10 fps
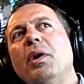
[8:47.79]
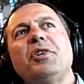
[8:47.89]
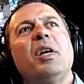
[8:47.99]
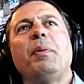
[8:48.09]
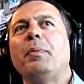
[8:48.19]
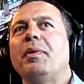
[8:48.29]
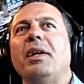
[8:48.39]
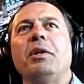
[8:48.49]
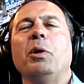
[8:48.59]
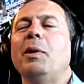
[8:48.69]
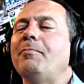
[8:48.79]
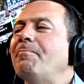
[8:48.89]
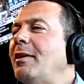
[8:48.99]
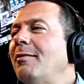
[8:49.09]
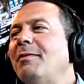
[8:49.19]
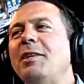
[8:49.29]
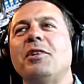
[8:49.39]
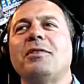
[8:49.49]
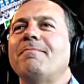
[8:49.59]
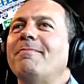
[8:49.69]
We also get people that,
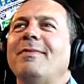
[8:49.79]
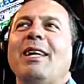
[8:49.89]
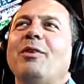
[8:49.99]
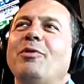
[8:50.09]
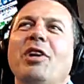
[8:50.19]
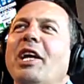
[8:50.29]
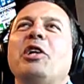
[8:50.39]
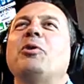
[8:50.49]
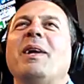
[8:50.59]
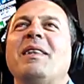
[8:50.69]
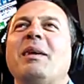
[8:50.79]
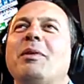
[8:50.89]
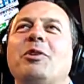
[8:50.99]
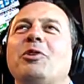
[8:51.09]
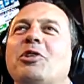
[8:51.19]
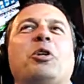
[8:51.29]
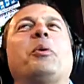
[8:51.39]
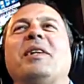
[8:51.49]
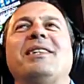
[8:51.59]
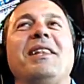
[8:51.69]
they're not going to do anything, but they're just
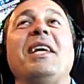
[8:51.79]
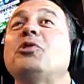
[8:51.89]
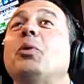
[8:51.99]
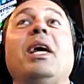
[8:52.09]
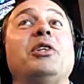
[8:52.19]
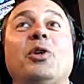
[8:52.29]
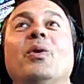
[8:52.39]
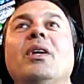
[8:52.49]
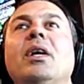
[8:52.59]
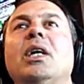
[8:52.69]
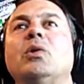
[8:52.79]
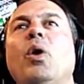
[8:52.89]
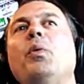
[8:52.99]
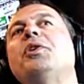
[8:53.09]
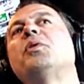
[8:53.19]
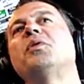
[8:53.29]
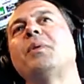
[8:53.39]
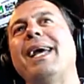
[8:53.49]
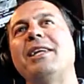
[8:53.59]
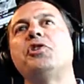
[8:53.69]
curious. And that's okay too. Because what we do is
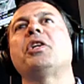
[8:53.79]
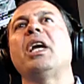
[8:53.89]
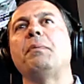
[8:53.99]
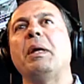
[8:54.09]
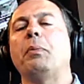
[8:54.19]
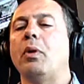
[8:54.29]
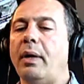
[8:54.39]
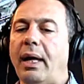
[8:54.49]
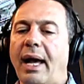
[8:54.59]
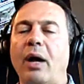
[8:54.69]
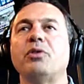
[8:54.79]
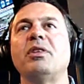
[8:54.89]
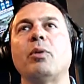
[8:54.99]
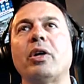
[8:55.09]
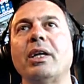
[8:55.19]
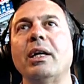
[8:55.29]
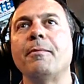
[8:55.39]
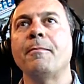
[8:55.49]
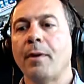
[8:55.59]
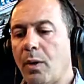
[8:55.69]
we educate people. How's the
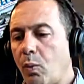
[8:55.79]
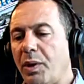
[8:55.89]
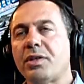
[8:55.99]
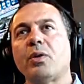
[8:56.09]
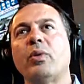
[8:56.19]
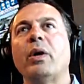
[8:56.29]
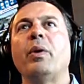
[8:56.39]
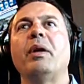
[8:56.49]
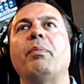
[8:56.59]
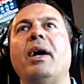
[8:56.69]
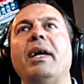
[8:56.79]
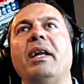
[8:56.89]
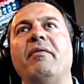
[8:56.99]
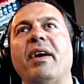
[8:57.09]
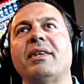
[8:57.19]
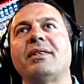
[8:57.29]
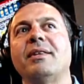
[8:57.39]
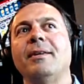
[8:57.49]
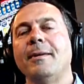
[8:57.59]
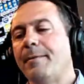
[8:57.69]
market? What's the right way to buy and
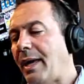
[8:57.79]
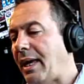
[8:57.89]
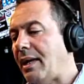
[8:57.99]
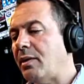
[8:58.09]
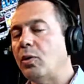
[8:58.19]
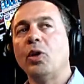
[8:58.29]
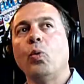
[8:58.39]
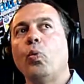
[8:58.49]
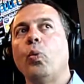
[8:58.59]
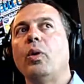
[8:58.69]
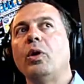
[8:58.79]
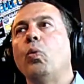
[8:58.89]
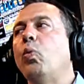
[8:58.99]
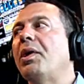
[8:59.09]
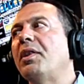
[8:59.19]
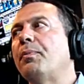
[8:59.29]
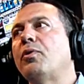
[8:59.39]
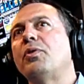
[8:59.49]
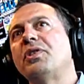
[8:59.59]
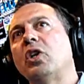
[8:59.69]
invest? And, what are the
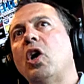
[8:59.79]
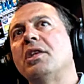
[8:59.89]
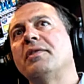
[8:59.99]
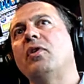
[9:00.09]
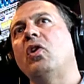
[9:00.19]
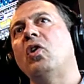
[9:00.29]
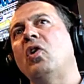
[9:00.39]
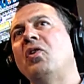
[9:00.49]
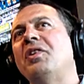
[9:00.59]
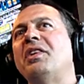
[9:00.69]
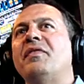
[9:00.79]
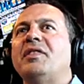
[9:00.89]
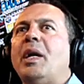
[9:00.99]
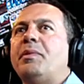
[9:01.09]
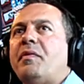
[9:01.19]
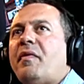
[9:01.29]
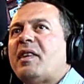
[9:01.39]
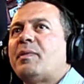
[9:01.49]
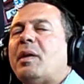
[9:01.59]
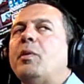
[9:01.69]
pros and cons of all the different types of
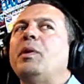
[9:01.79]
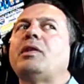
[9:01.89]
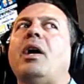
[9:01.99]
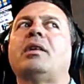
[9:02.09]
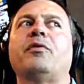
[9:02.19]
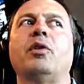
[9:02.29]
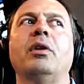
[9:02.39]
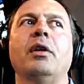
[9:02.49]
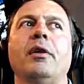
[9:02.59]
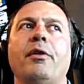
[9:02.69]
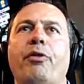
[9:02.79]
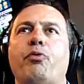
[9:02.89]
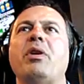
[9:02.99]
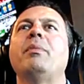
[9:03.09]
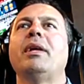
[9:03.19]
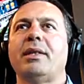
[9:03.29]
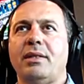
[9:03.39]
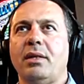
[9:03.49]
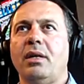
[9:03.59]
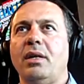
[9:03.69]
investments? I mean, we talked for 3
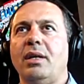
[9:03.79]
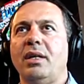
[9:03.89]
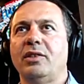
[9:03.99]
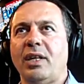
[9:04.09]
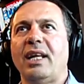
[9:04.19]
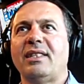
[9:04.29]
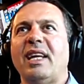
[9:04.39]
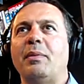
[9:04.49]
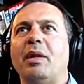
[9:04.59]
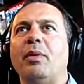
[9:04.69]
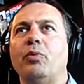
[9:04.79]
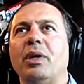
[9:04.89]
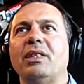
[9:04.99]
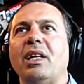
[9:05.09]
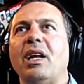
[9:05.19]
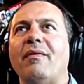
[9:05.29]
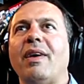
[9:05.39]
minutes on today's segment about real estate